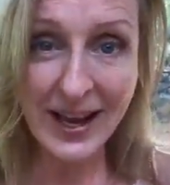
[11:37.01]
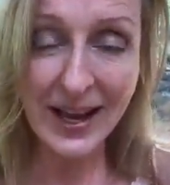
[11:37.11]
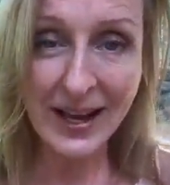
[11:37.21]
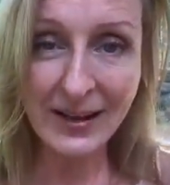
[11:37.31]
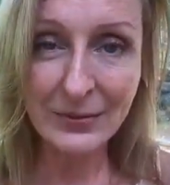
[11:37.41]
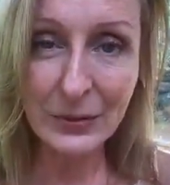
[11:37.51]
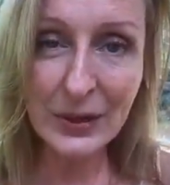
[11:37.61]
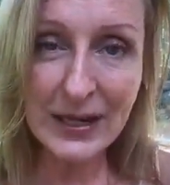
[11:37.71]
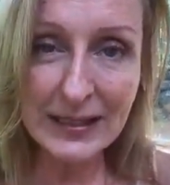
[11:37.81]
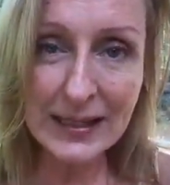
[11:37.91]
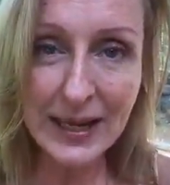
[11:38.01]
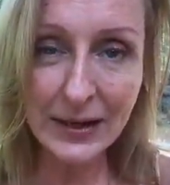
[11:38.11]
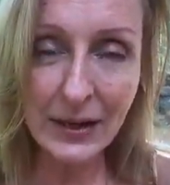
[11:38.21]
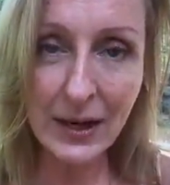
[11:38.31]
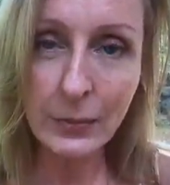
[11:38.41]
We'll get
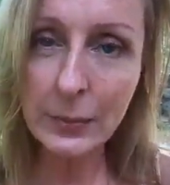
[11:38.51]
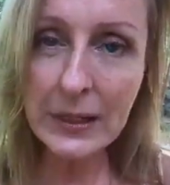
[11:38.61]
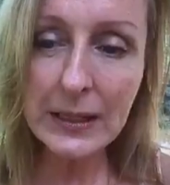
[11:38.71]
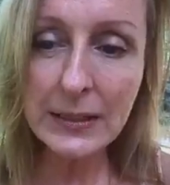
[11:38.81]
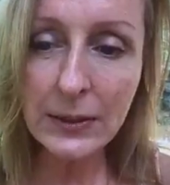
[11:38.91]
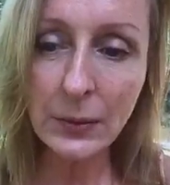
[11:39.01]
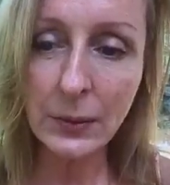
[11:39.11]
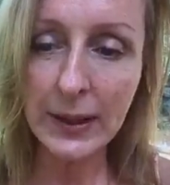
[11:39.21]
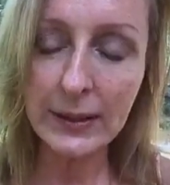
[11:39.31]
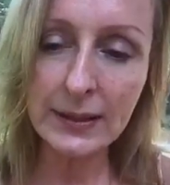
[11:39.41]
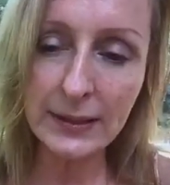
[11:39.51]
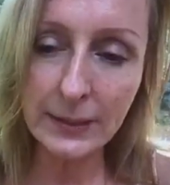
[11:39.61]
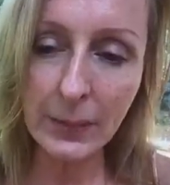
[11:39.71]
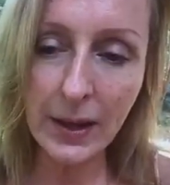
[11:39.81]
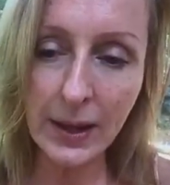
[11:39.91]
together and we'll begin to awaken the
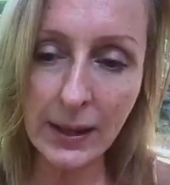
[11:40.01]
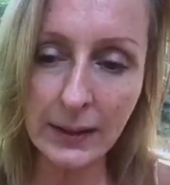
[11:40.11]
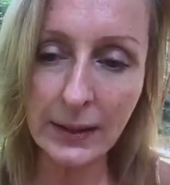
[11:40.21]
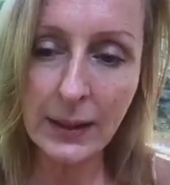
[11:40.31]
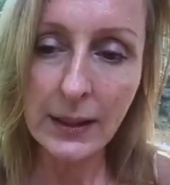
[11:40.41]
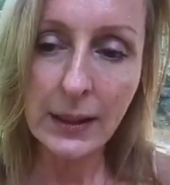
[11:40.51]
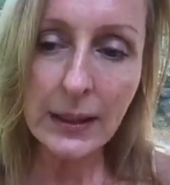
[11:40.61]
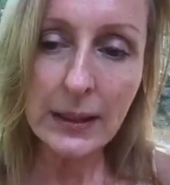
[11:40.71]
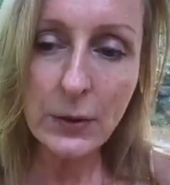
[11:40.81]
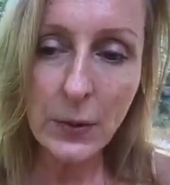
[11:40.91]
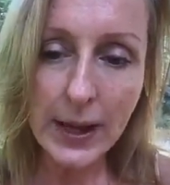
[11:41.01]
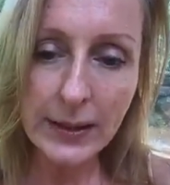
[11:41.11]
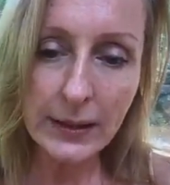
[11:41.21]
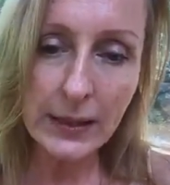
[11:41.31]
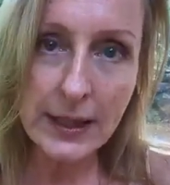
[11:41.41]
spine in a way
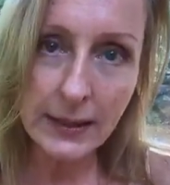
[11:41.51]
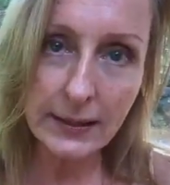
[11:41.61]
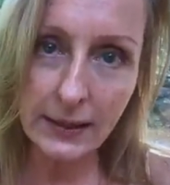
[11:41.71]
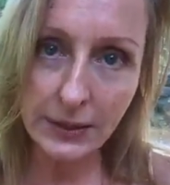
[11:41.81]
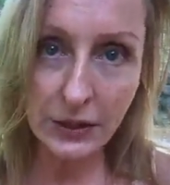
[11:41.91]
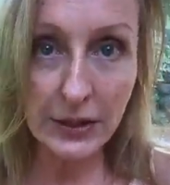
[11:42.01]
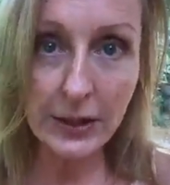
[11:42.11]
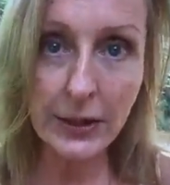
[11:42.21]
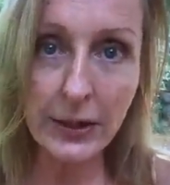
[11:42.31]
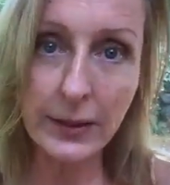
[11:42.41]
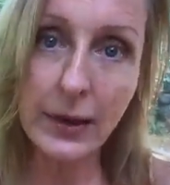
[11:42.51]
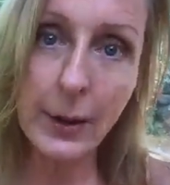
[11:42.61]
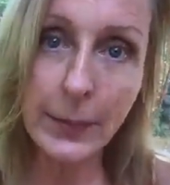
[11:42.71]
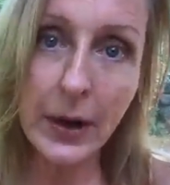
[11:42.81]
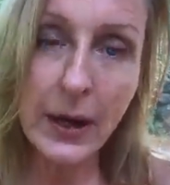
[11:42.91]
that connects us to the earth. Our
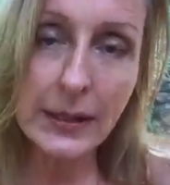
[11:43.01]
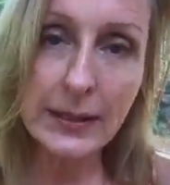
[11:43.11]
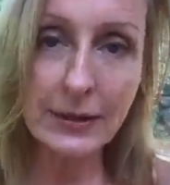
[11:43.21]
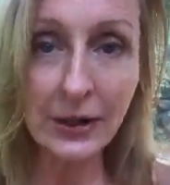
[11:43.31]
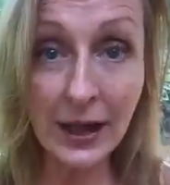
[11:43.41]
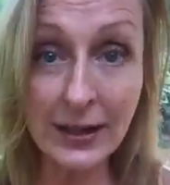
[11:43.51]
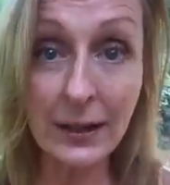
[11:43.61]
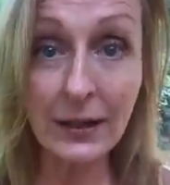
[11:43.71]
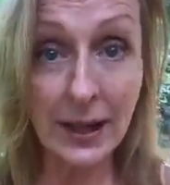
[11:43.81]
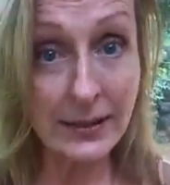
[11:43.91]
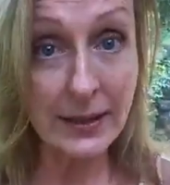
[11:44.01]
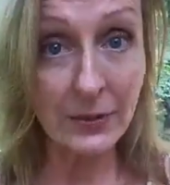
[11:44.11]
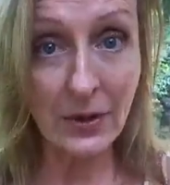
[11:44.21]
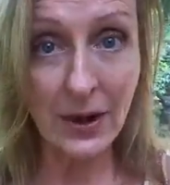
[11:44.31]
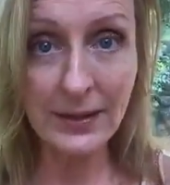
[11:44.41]
bodies are like lightning
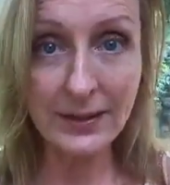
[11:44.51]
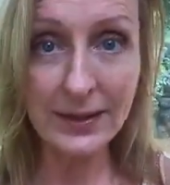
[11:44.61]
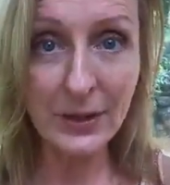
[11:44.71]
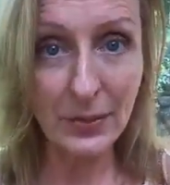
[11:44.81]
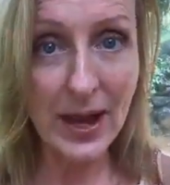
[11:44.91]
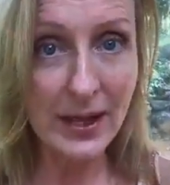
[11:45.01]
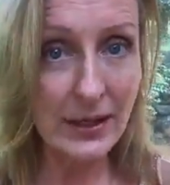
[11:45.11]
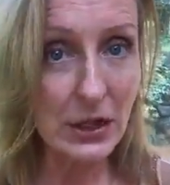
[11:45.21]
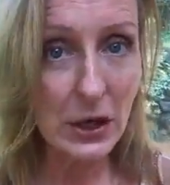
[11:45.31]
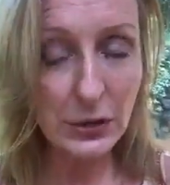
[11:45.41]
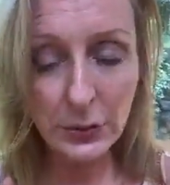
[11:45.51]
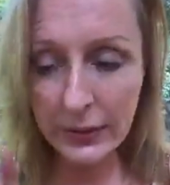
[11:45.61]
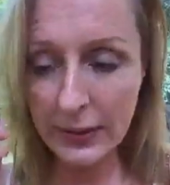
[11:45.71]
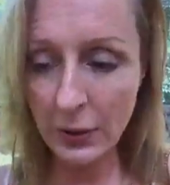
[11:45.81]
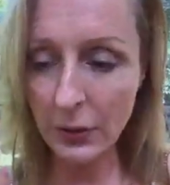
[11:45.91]
rods in a way. You know,
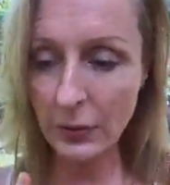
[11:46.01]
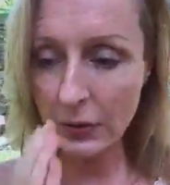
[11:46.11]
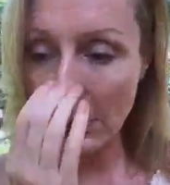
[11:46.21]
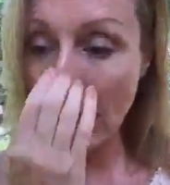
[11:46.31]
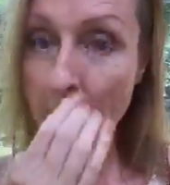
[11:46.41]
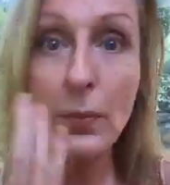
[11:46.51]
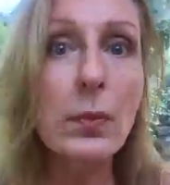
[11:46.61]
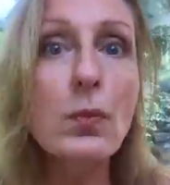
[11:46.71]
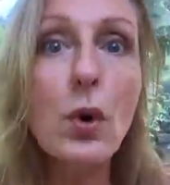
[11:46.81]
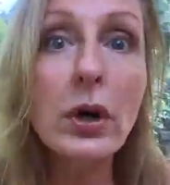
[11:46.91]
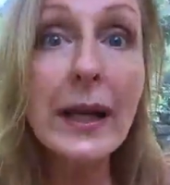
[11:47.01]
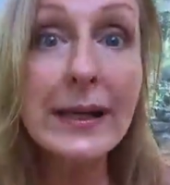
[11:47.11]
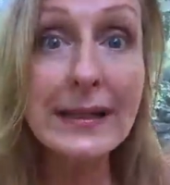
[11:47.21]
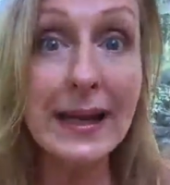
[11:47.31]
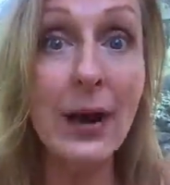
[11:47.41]
they're more like
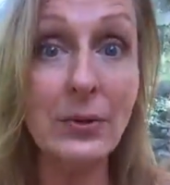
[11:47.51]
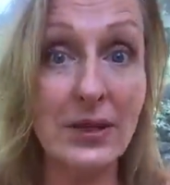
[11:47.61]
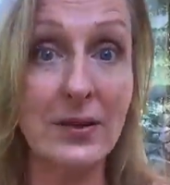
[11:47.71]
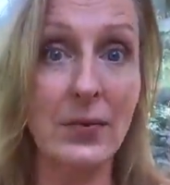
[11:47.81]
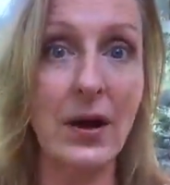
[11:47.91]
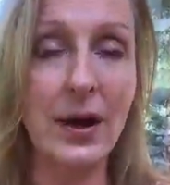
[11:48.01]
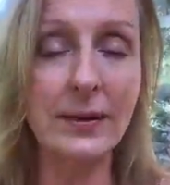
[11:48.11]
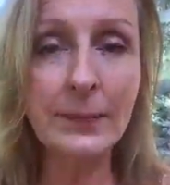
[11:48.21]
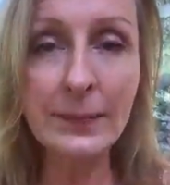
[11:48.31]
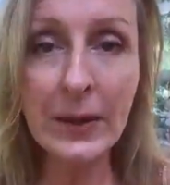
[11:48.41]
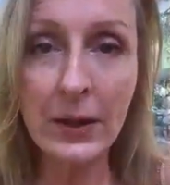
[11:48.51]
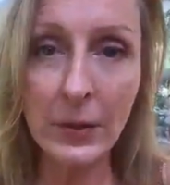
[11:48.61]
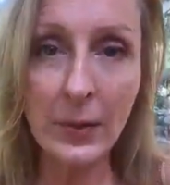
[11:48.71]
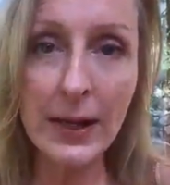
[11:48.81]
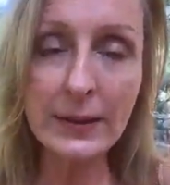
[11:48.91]
a dowsing rod,
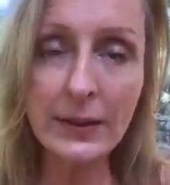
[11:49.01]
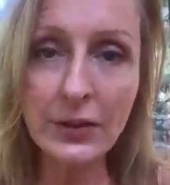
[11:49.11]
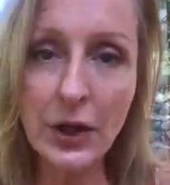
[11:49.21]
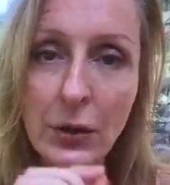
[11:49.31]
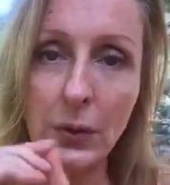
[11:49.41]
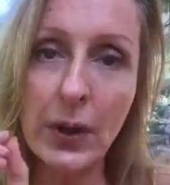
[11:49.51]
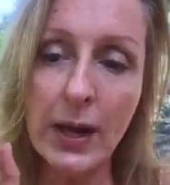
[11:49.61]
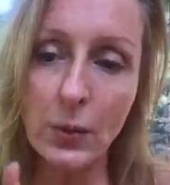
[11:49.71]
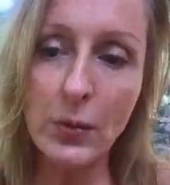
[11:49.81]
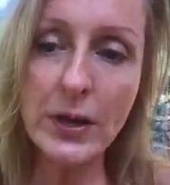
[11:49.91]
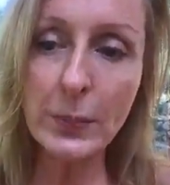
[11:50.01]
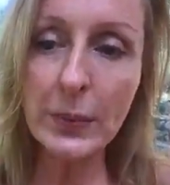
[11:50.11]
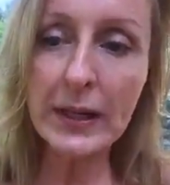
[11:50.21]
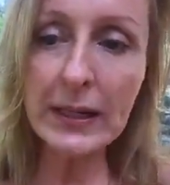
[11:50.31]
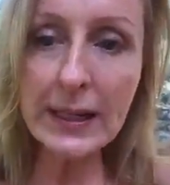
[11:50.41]
right? So we are
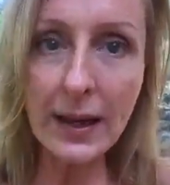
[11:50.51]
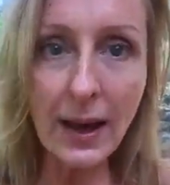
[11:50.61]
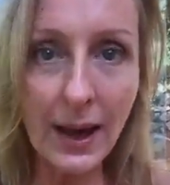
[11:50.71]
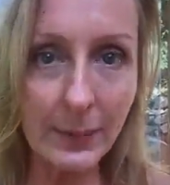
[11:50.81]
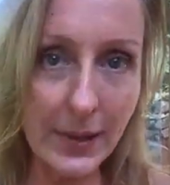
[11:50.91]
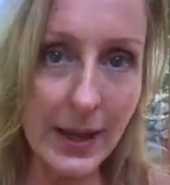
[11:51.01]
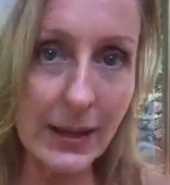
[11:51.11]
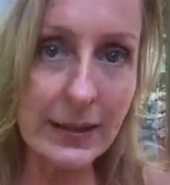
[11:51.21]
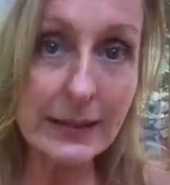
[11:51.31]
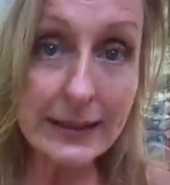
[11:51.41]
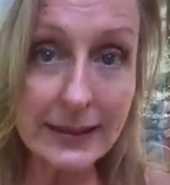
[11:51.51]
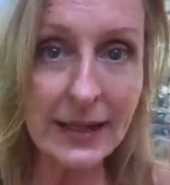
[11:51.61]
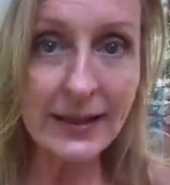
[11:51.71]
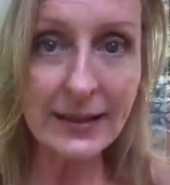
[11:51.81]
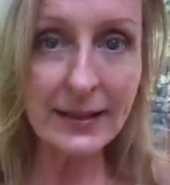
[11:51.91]
picking up and
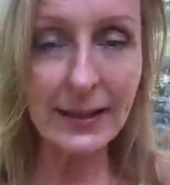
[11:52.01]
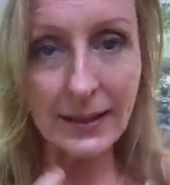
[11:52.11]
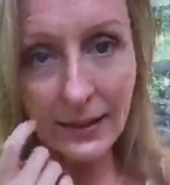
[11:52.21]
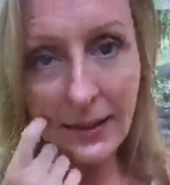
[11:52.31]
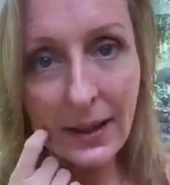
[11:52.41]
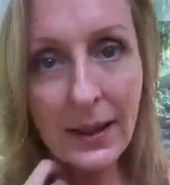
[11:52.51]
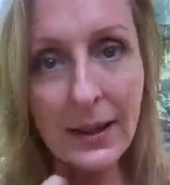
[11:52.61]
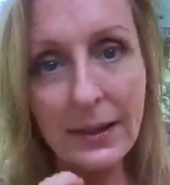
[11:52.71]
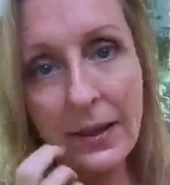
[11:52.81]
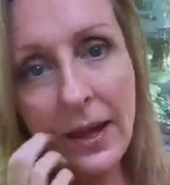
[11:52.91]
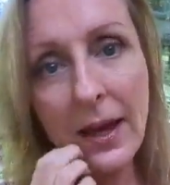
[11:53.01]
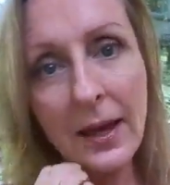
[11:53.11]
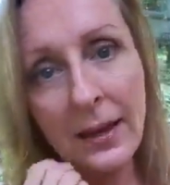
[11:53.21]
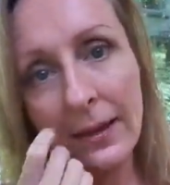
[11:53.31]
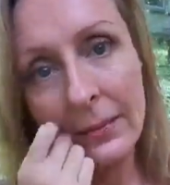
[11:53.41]
sensing
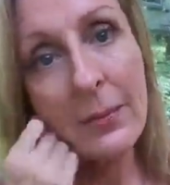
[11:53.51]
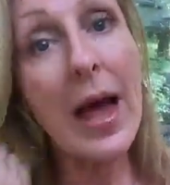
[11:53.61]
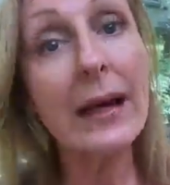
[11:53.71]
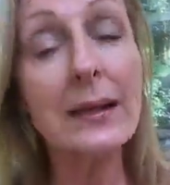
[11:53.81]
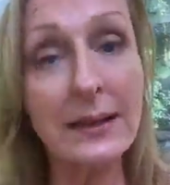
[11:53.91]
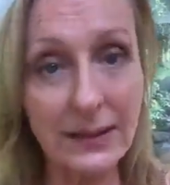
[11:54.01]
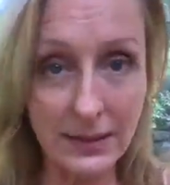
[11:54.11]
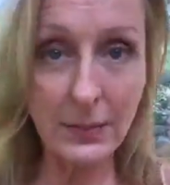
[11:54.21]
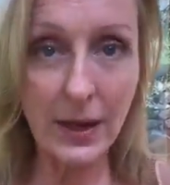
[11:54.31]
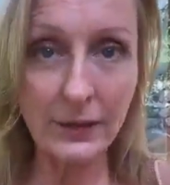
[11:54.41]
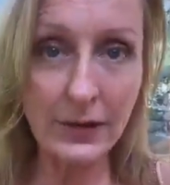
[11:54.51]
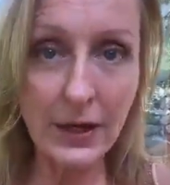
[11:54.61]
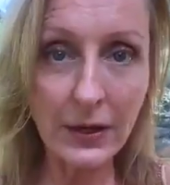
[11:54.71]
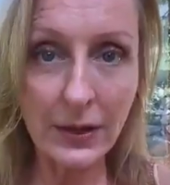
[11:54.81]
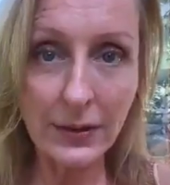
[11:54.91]
the magnetism of the
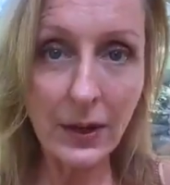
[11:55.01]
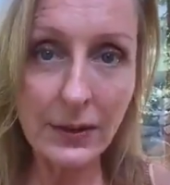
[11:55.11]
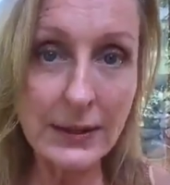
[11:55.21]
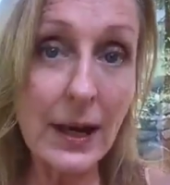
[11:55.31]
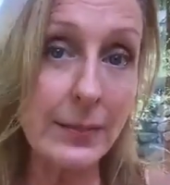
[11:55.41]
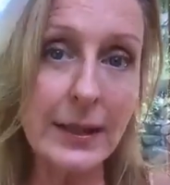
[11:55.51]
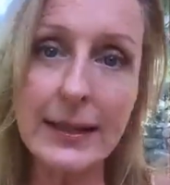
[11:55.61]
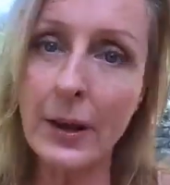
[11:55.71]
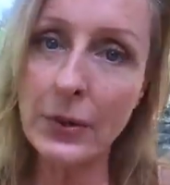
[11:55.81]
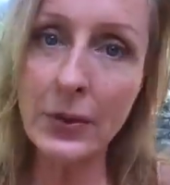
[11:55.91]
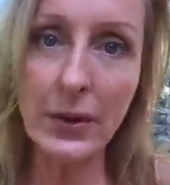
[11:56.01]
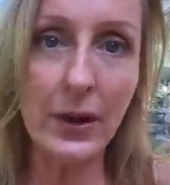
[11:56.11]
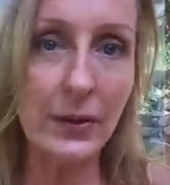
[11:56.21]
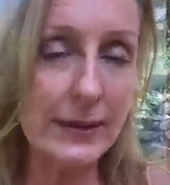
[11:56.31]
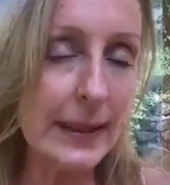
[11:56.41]
earth all the time. That's how we
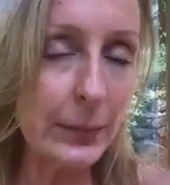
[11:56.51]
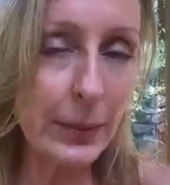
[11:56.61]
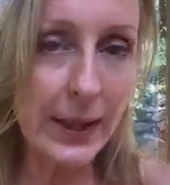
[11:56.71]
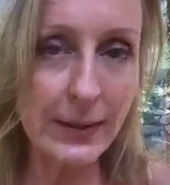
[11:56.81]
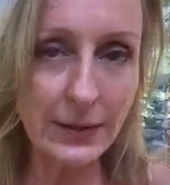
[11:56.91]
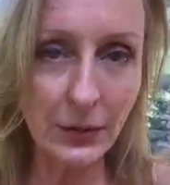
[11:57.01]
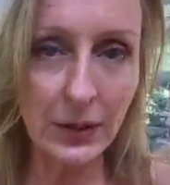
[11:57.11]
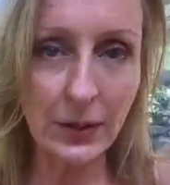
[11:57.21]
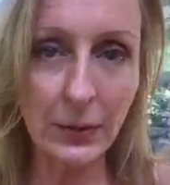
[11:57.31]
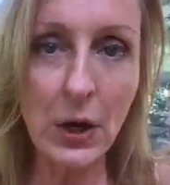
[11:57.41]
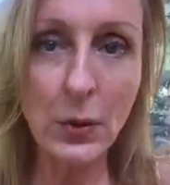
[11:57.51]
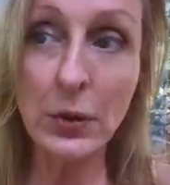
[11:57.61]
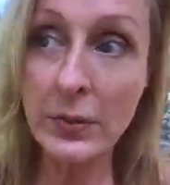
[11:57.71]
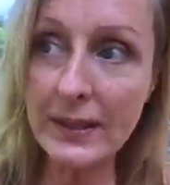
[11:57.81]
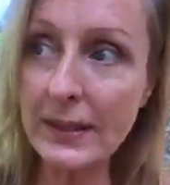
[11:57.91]
grow. That's how plants grow. We're
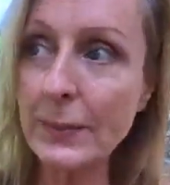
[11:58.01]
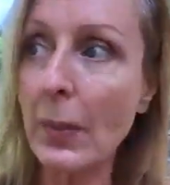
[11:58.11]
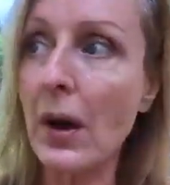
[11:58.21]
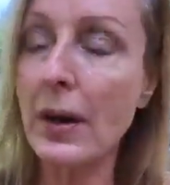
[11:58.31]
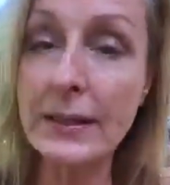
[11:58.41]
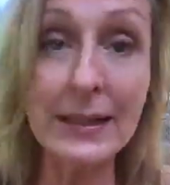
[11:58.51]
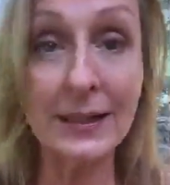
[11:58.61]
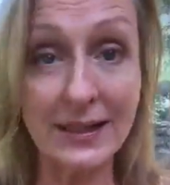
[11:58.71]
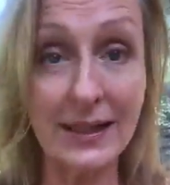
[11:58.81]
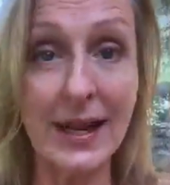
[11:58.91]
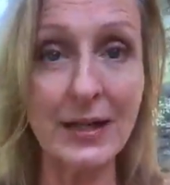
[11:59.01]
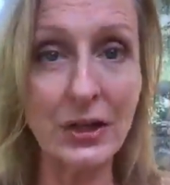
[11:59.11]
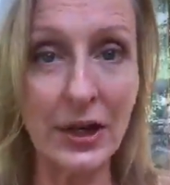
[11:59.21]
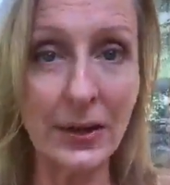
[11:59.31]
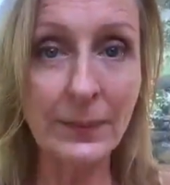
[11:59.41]
responding to
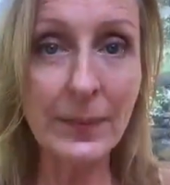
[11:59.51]
nature.